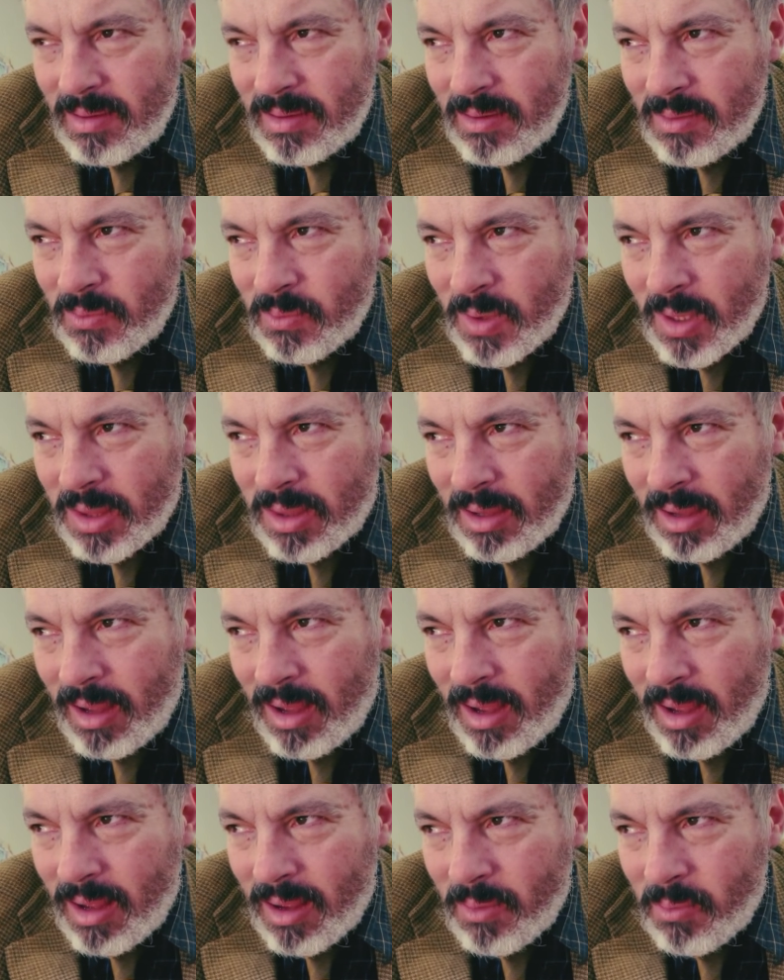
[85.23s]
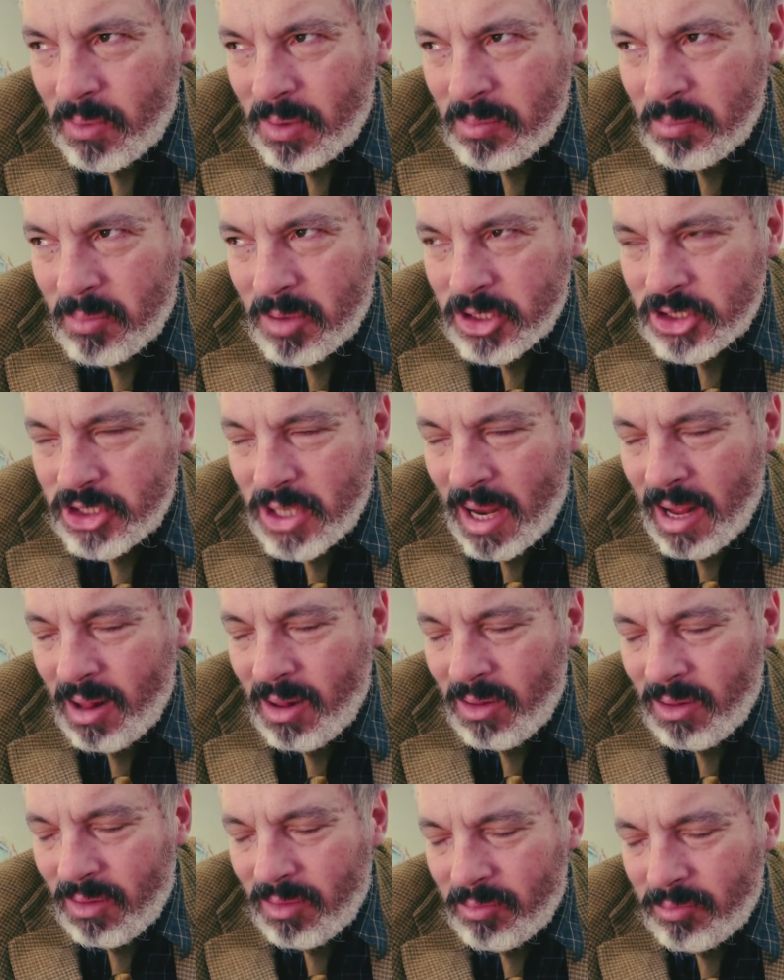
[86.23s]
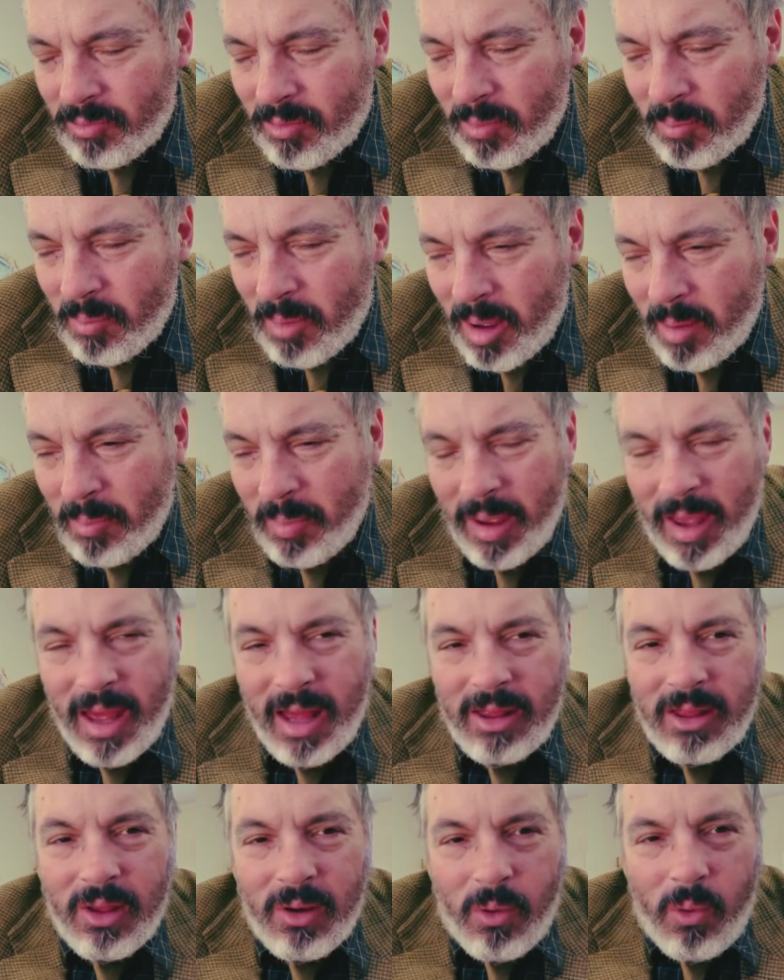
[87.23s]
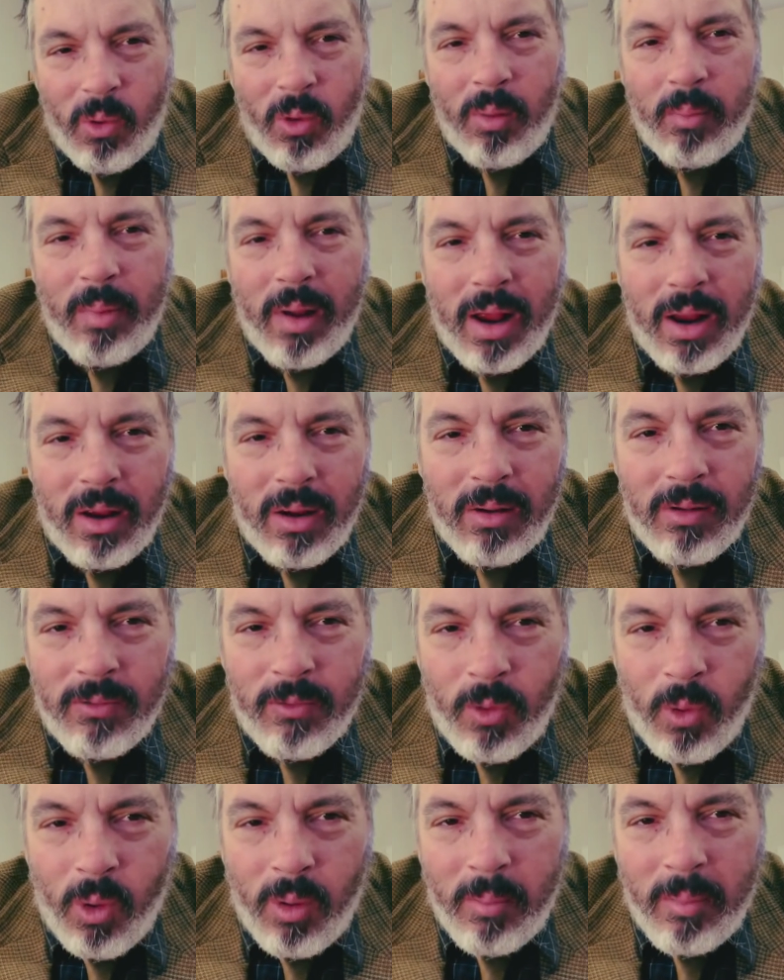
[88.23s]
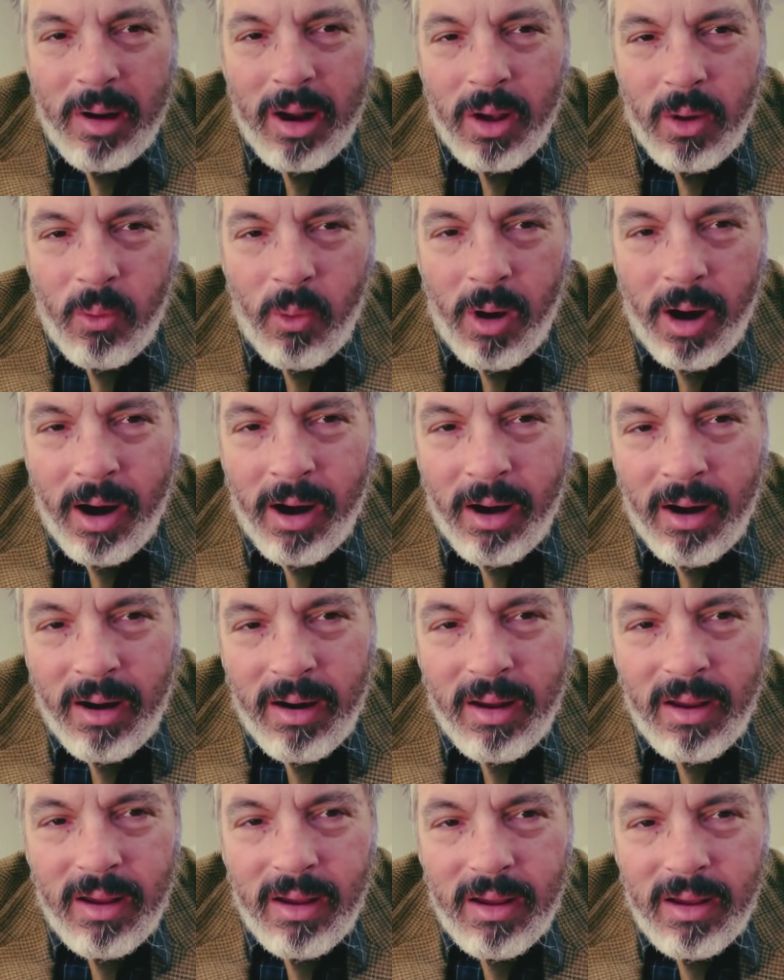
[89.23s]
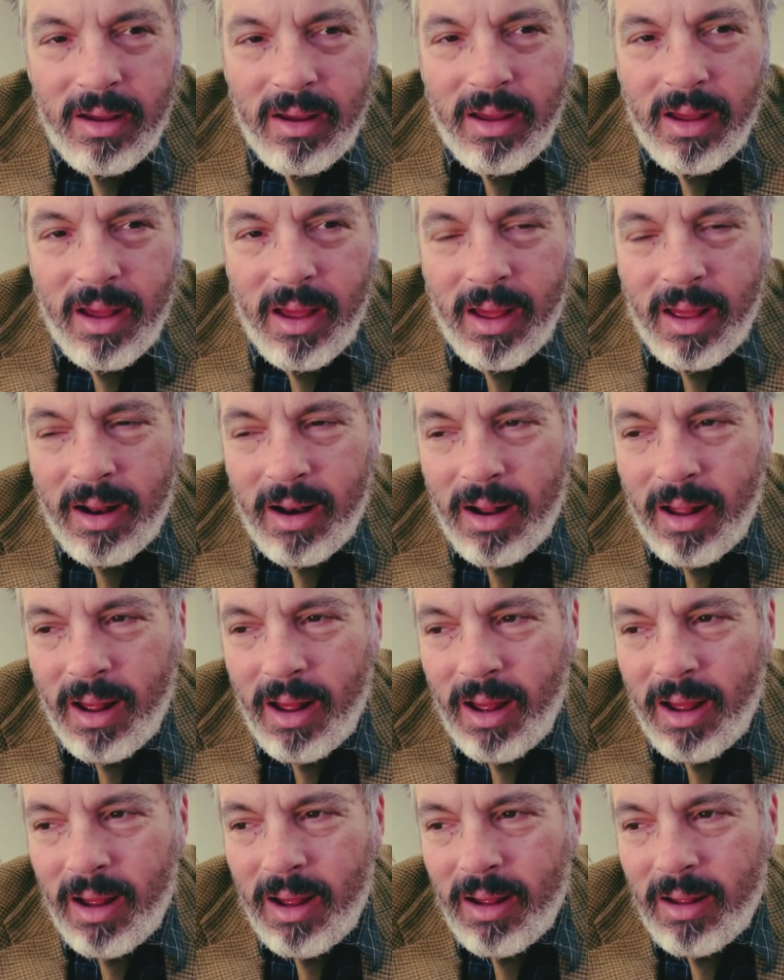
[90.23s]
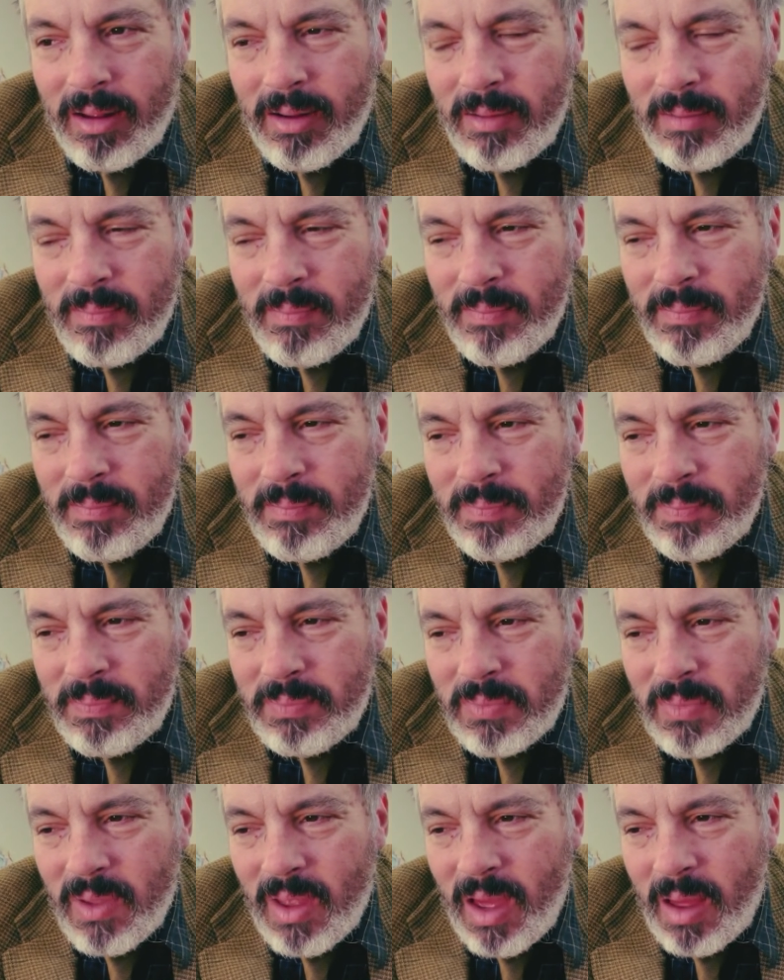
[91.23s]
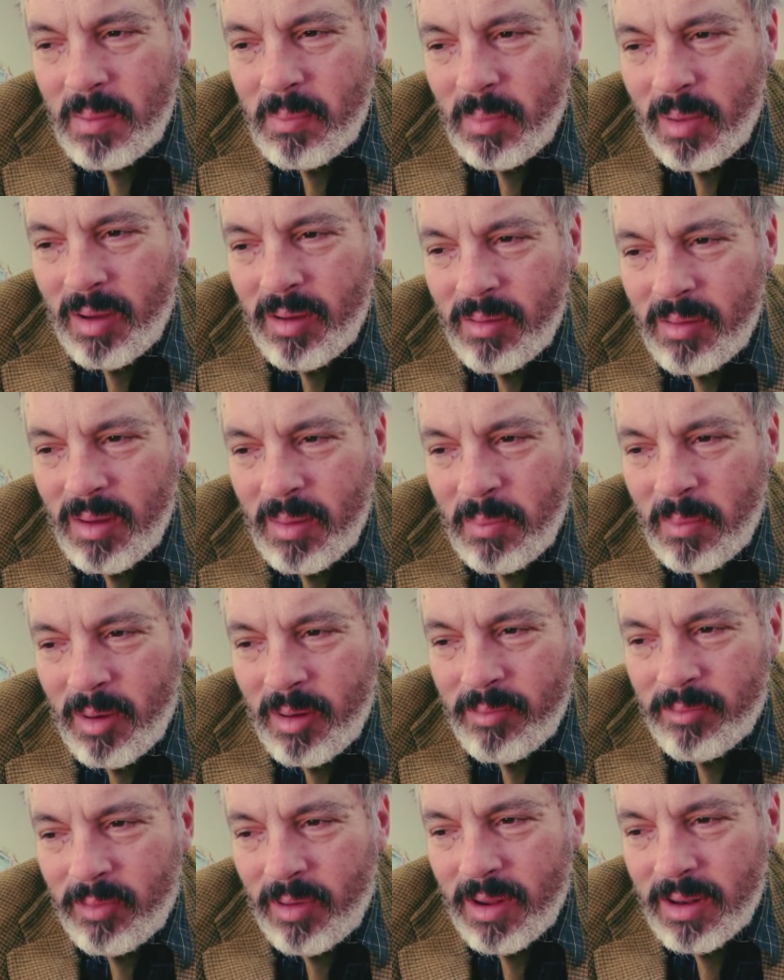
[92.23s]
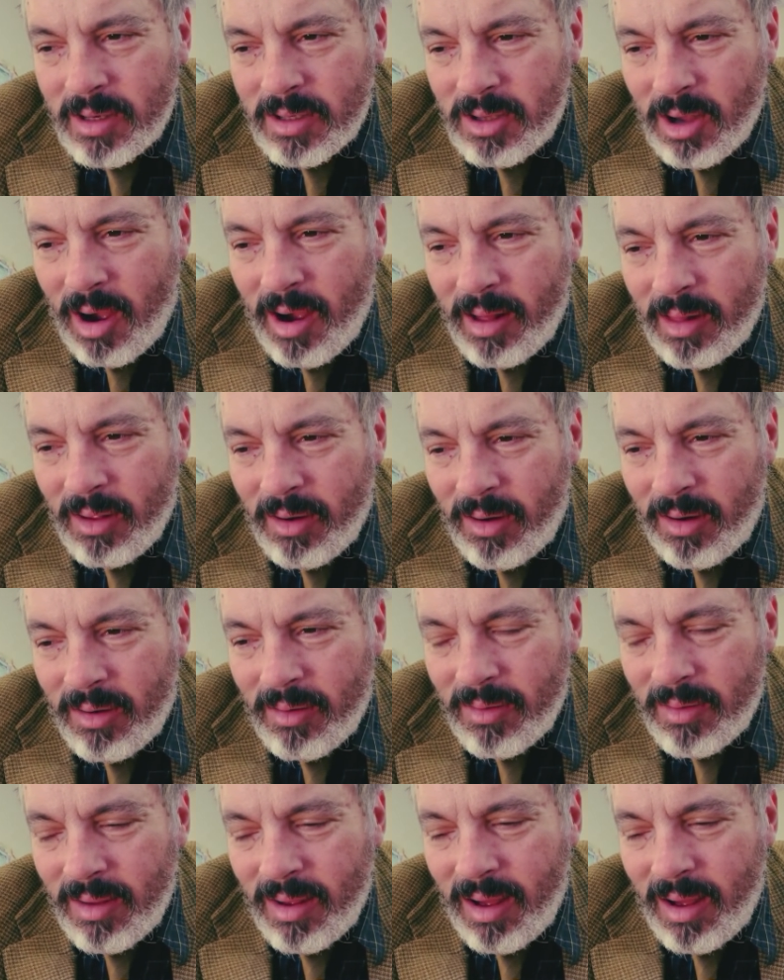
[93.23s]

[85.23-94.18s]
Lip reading: with Michelle from my band, the Cornbread Choir, and my friend Tyler,